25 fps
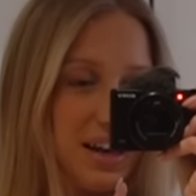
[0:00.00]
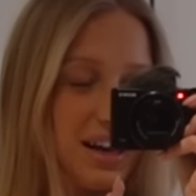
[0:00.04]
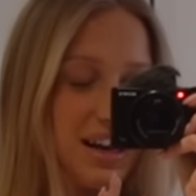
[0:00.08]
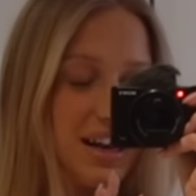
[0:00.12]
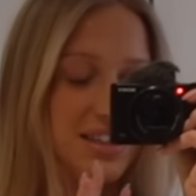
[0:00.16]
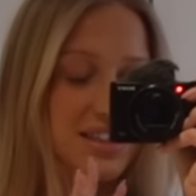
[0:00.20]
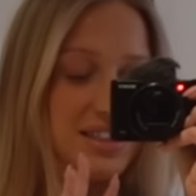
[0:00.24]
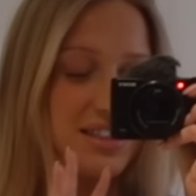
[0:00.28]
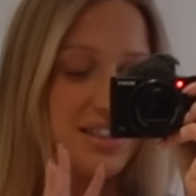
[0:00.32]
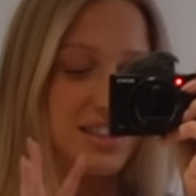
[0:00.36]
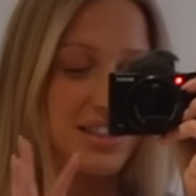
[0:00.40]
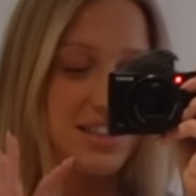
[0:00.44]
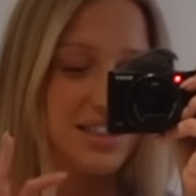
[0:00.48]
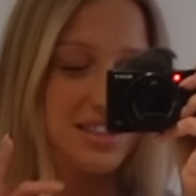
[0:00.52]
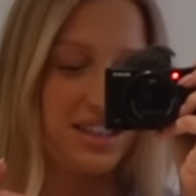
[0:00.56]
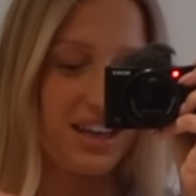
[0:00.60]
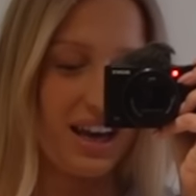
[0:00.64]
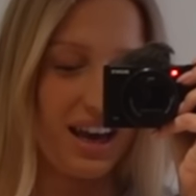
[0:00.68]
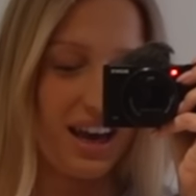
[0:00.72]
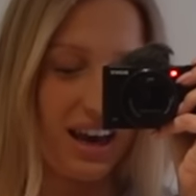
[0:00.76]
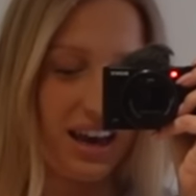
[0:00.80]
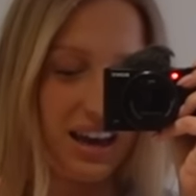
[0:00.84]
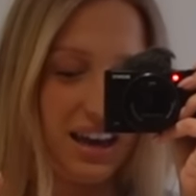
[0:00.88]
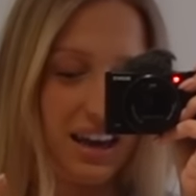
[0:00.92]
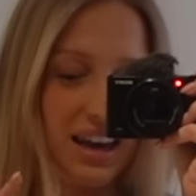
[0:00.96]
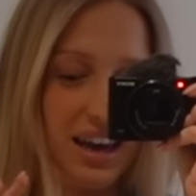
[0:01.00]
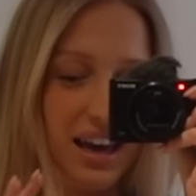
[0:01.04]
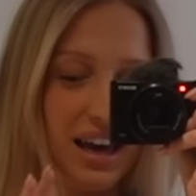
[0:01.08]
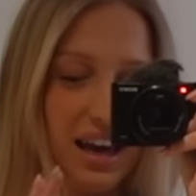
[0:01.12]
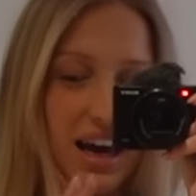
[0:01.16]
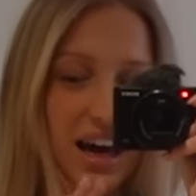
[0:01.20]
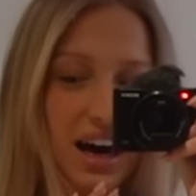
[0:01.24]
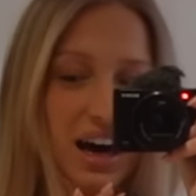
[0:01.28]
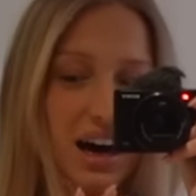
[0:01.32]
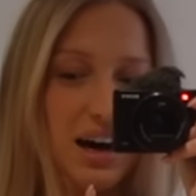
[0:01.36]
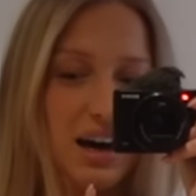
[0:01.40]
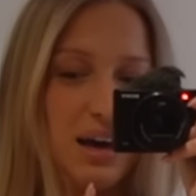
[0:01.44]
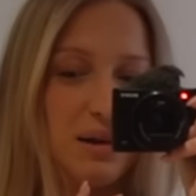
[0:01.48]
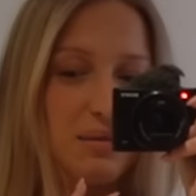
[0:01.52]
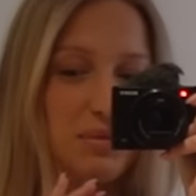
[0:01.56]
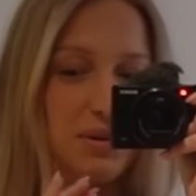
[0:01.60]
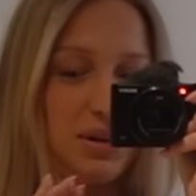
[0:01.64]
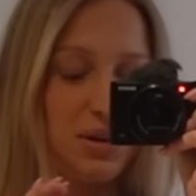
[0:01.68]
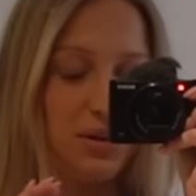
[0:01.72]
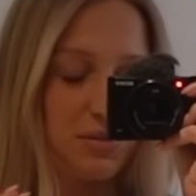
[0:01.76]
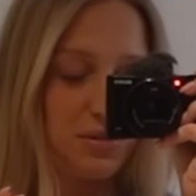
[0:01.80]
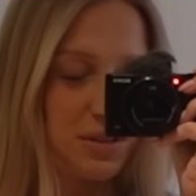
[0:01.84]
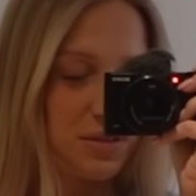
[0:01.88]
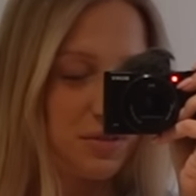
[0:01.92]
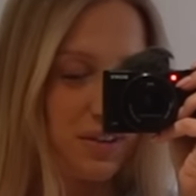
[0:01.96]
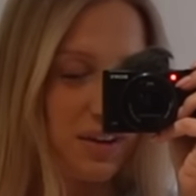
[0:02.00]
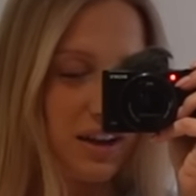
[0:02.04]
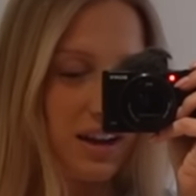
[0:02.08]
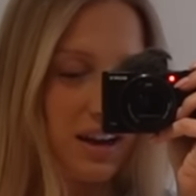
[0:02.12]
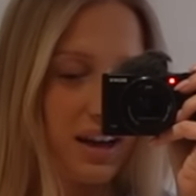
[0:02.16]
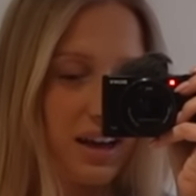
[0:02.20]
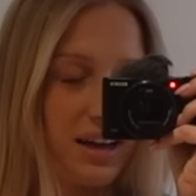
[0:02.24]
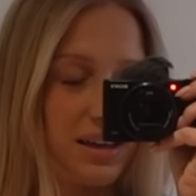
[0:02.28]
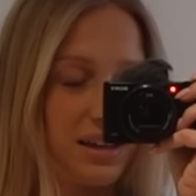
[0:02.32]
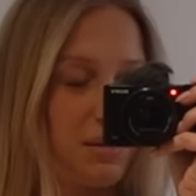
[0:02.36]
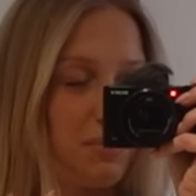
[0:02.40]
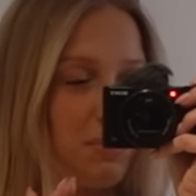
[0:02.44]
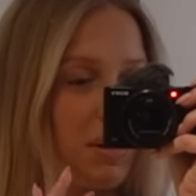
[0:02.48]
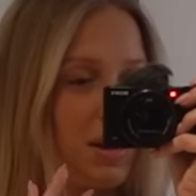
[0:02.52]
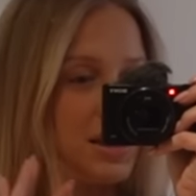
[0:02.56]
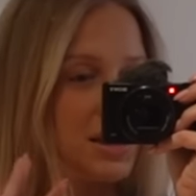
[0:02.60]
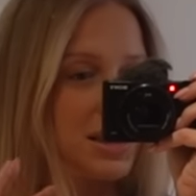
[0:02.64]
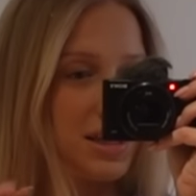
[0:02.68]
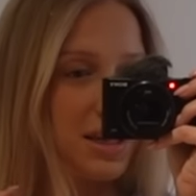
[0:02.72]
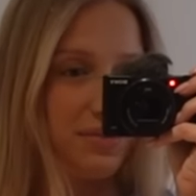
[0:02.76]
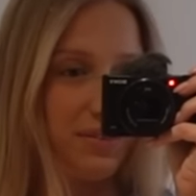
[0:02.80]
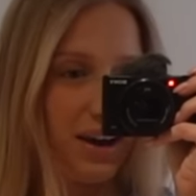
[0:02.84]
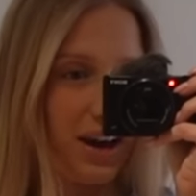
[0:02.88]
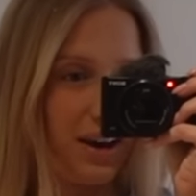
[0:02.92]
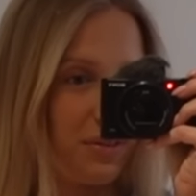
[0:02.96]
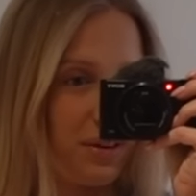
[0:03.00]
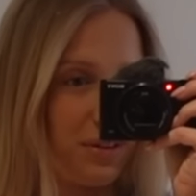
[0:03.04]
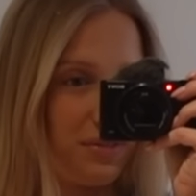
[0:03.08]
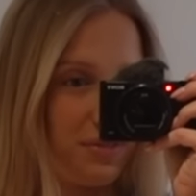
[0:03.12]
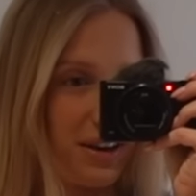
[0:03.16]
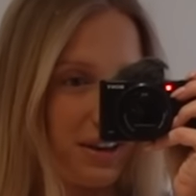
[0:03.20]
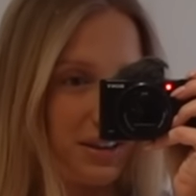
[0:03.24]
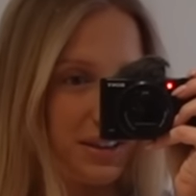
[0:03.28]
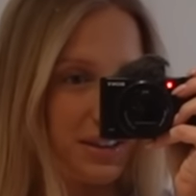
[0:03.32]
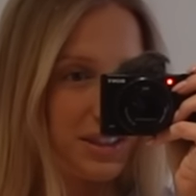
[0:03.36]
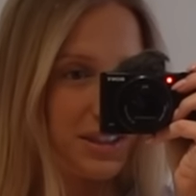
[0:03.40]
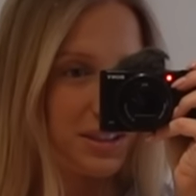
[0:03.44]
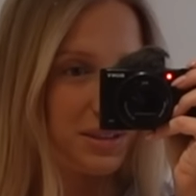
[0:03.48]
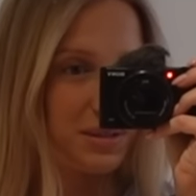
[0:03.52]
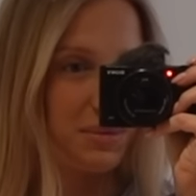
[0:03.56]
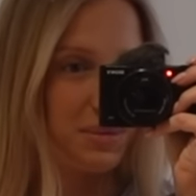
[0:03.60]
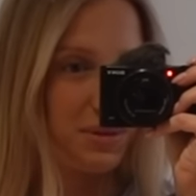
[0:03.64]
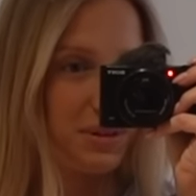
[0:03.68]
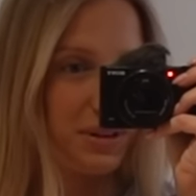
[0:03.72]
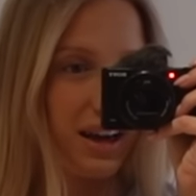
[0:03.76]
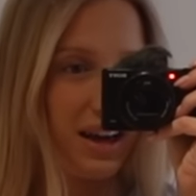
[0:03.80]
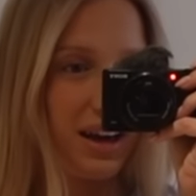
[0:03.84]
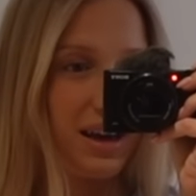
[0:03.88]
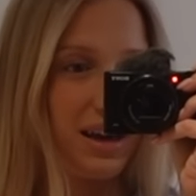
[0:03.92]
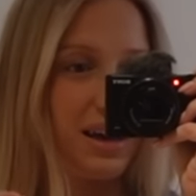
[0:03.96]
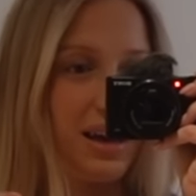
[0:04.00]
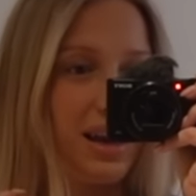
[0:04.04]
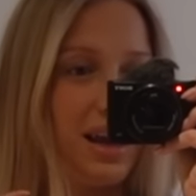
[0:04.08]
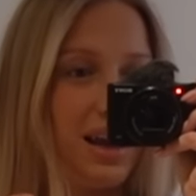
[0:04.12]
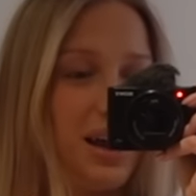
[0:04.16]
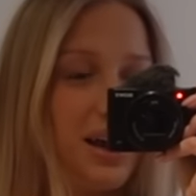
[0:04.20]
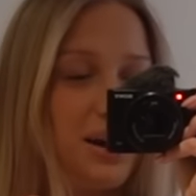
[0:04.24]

Let's just say I am not feeling the best I've ever felt this morning.